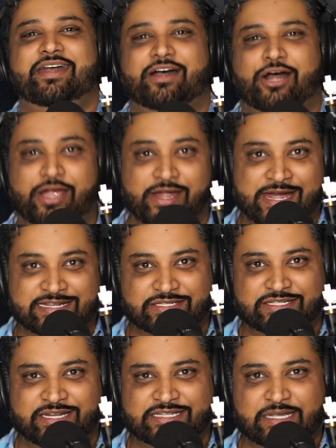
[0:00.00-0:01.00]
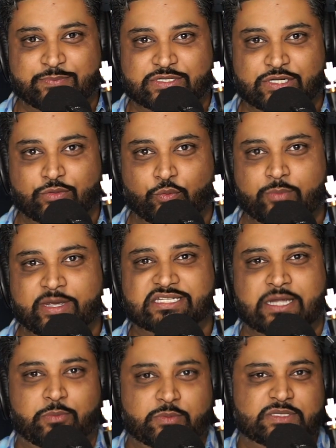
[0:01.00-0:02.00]
All right, guys, on today's episode of the We Make
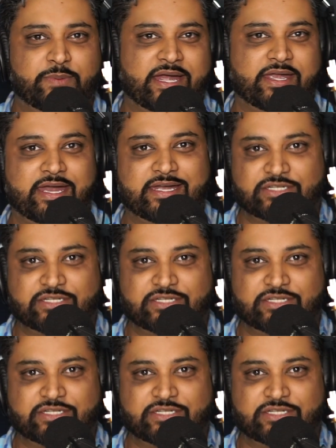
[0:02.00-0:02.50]
Supplements podcast,